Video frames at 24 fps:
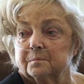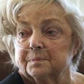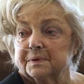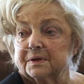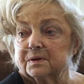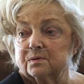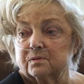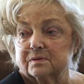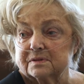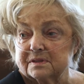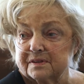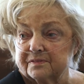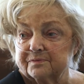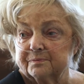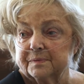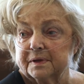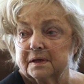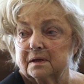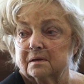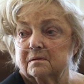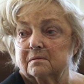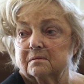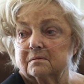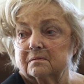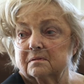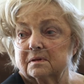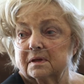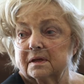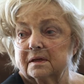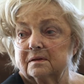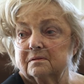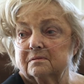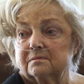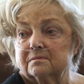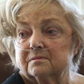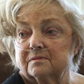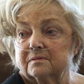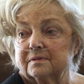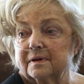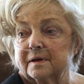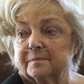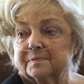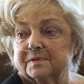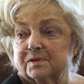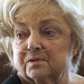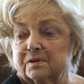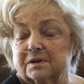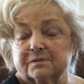because of me. They
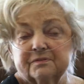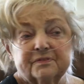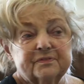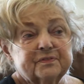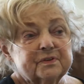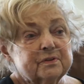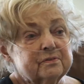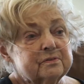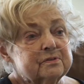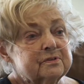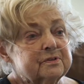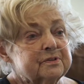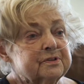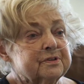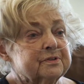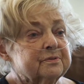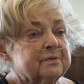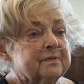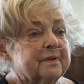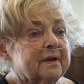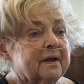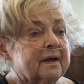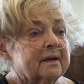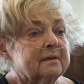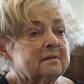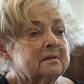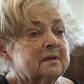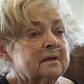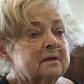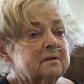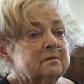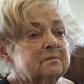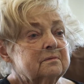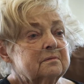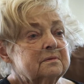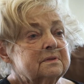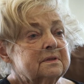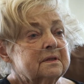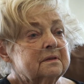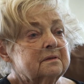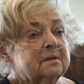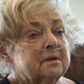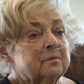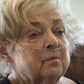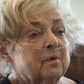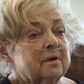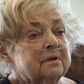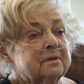absolutely refused to do that. They said
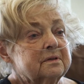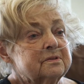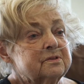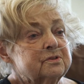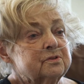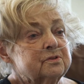they wanted a